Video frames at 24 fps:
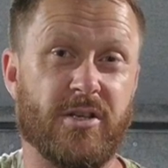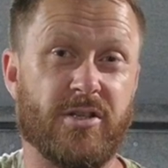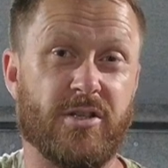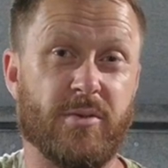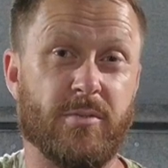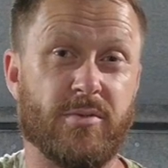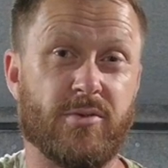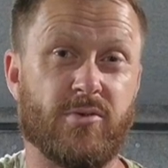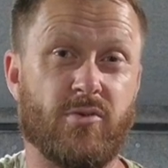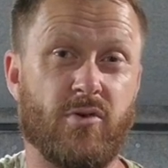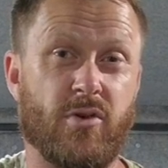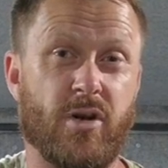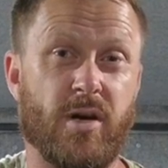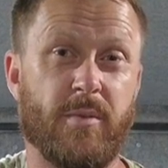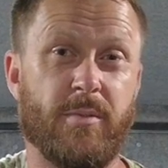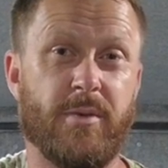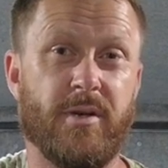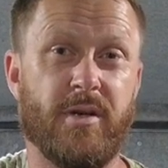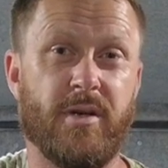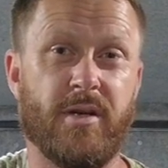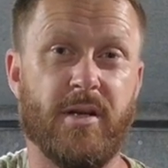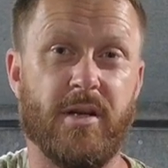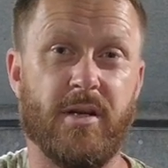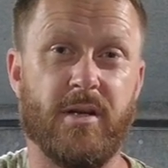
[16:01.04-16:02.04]

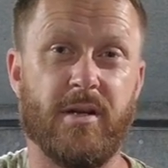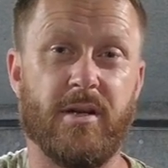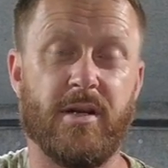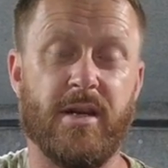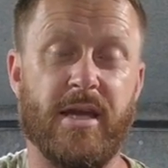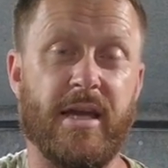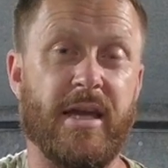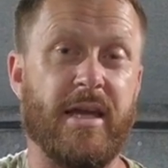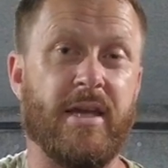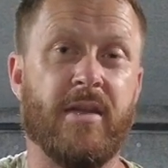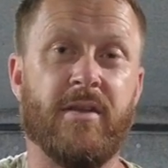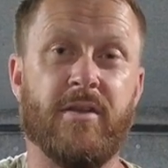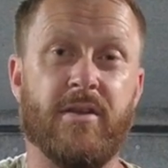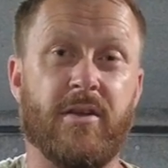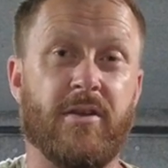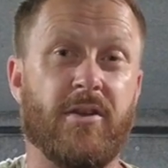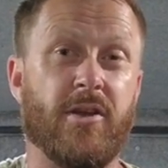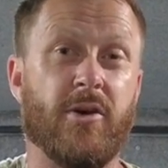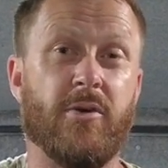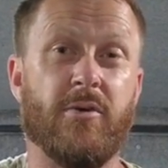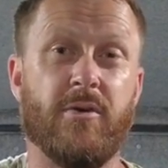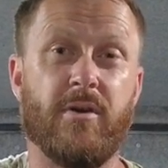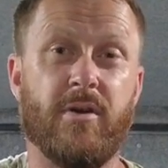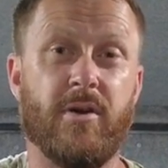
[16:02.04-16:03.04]
subscribing and hitting
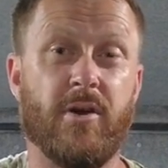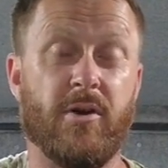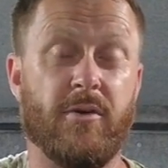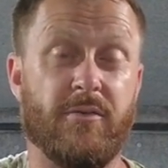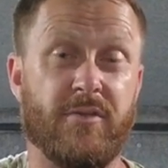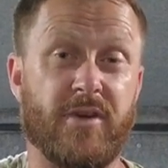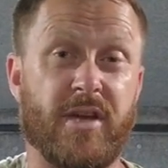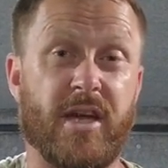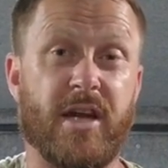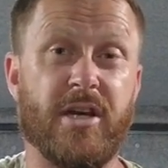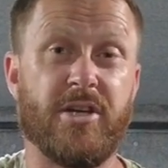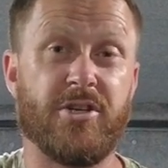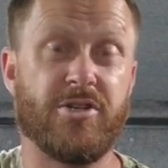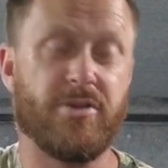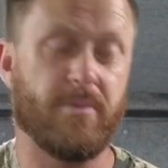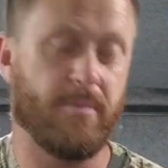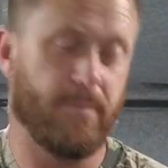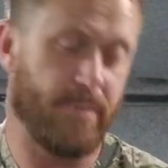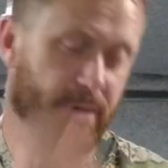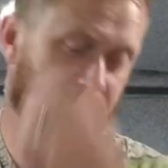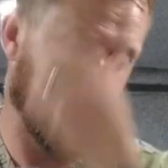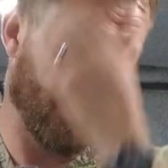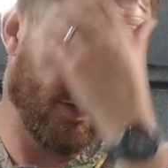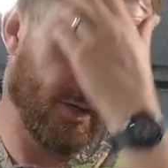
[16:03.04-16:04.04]
the notification
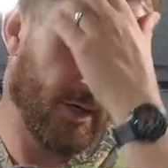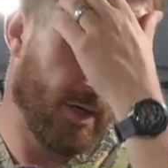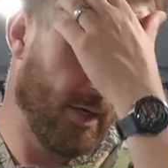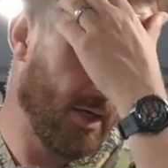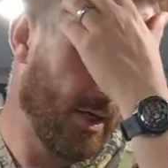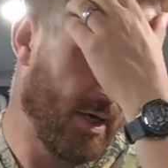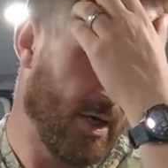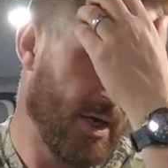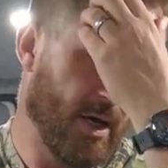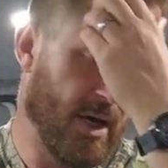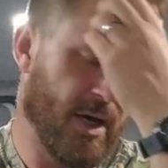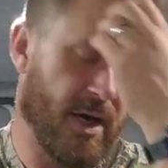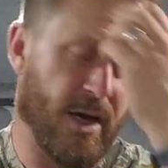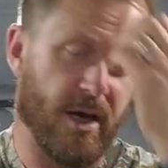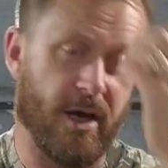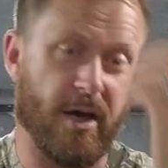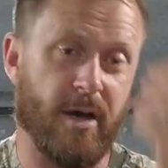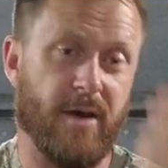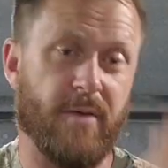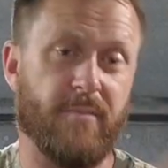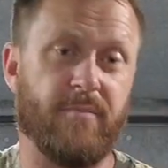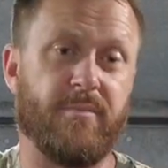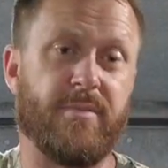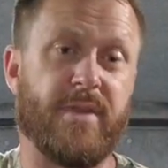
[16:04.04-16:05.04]
button.
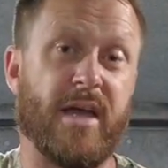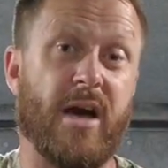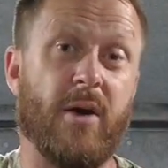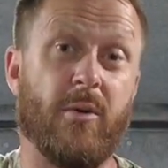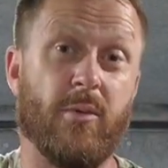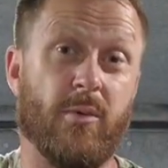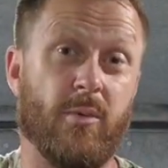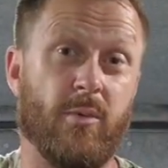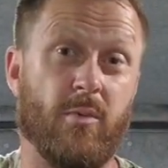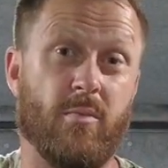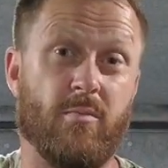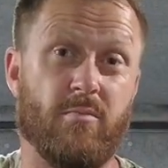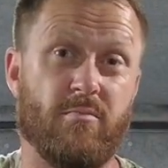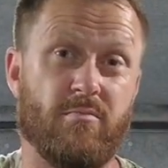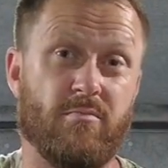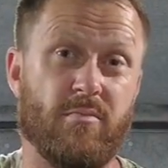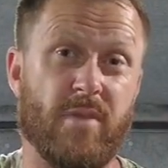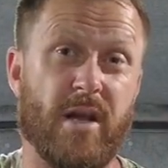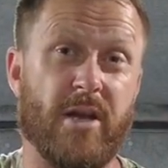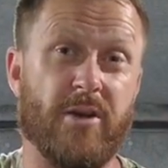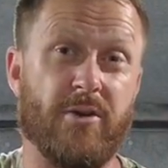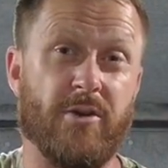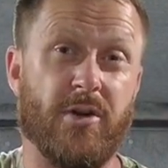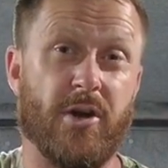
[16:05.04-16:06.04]
That'll
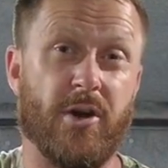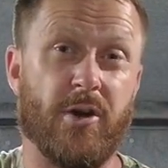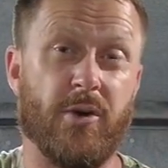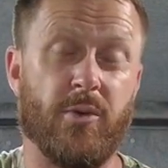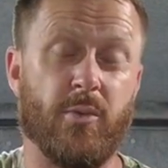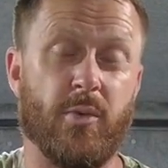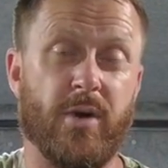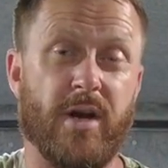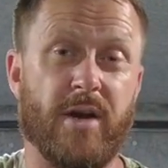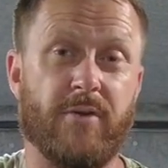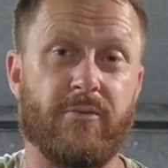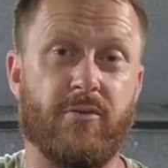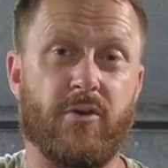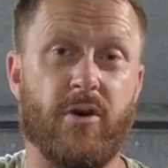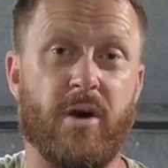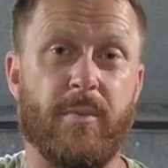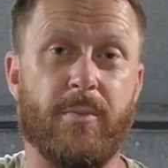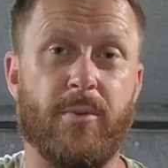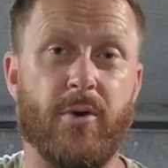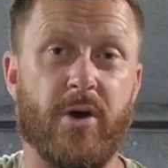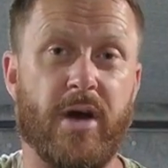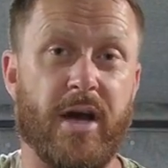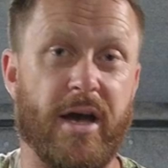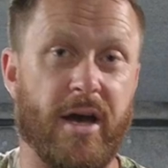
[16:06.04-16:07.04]
let you know whenever I
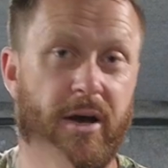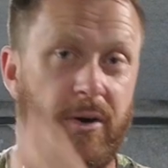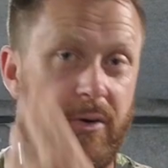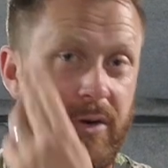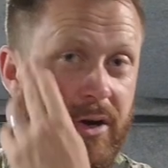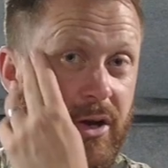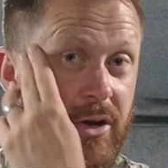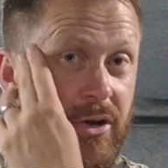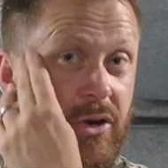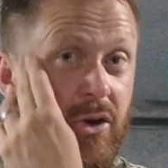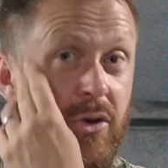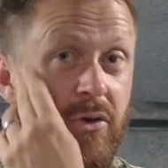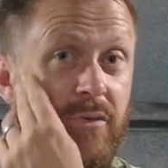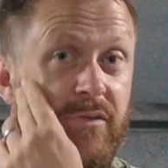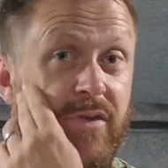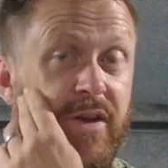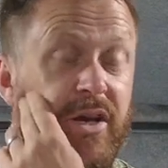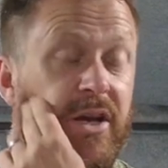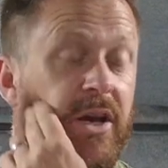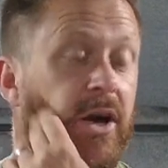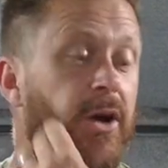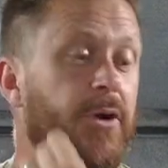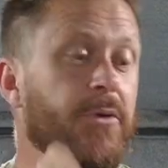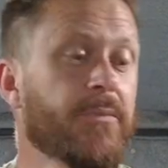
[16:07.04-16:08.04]
put out a new
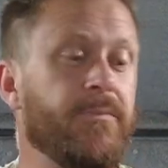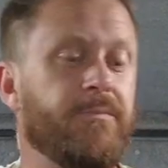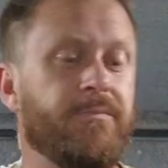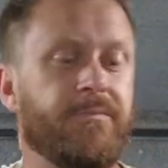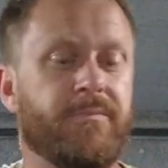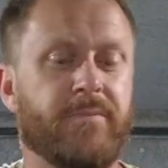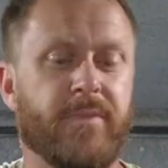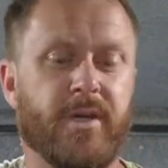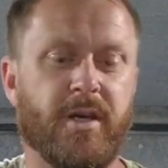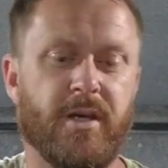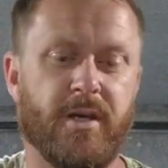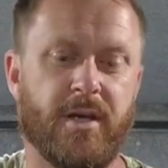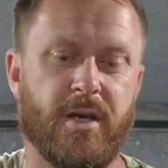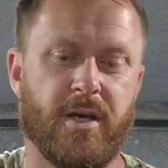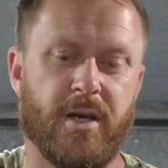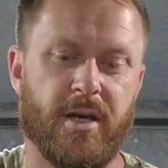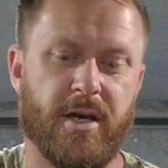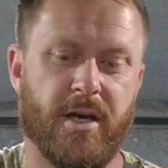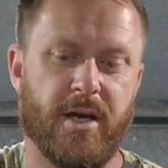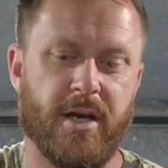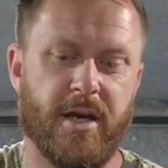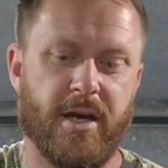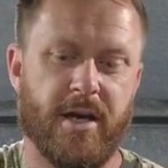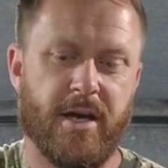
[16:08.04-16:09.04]
video.
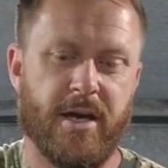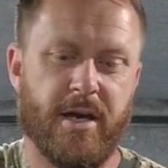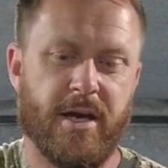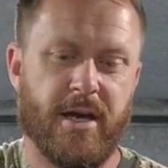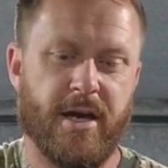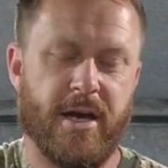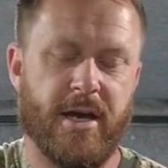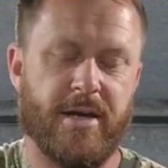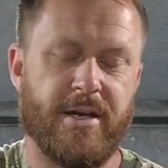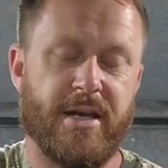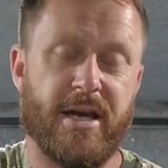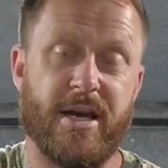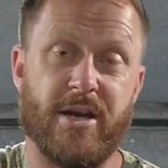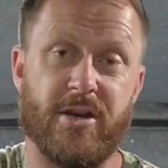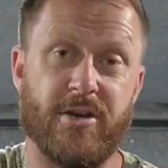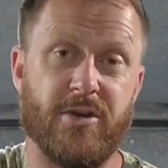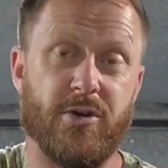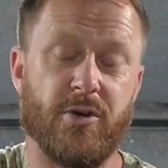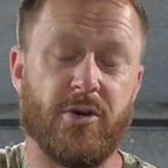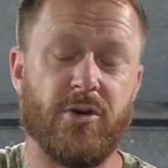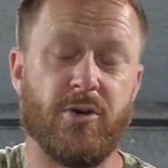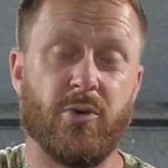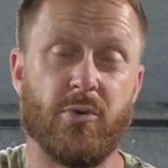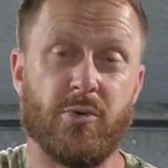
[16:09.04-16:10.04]
And yeah,
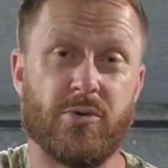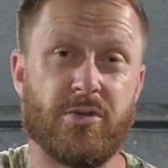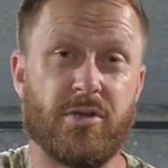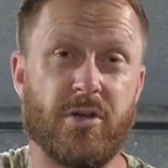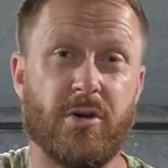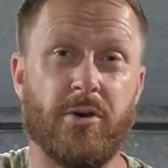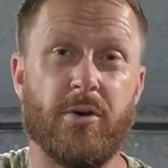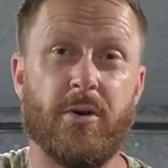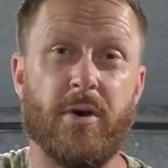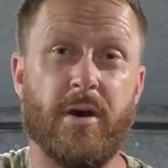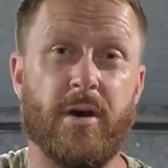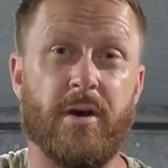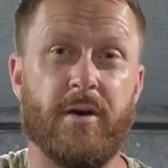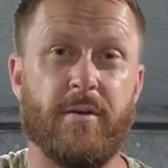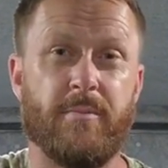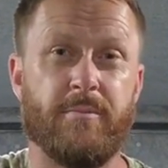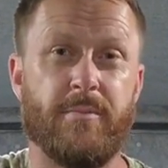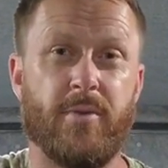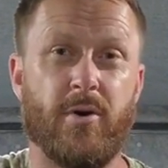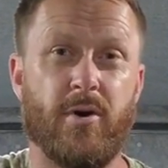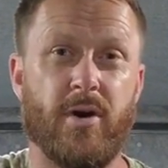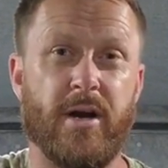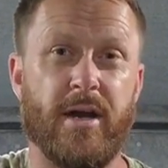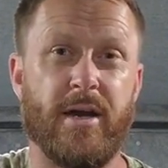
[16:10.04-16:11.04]
you can also
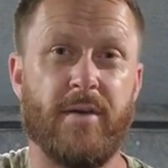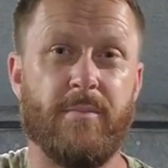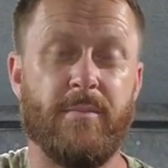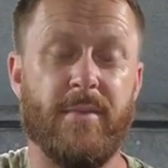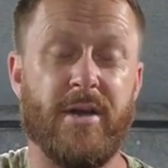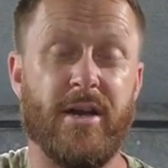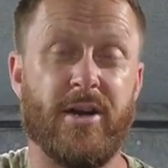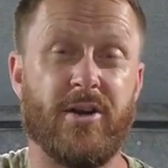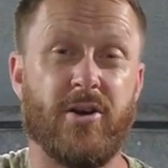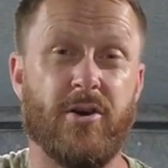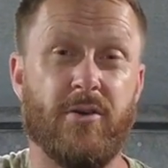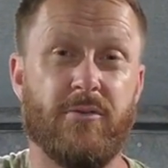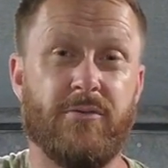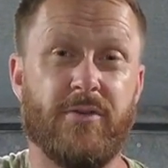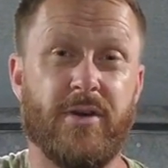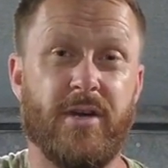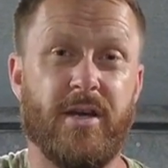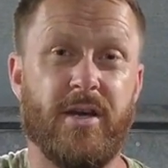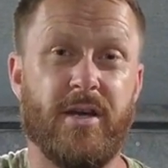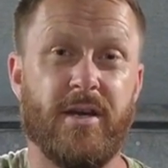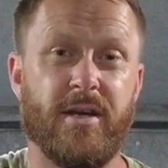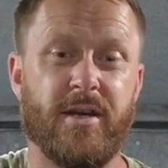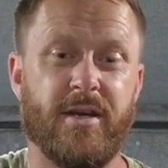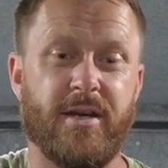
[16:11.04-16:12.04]
buy me a coffee.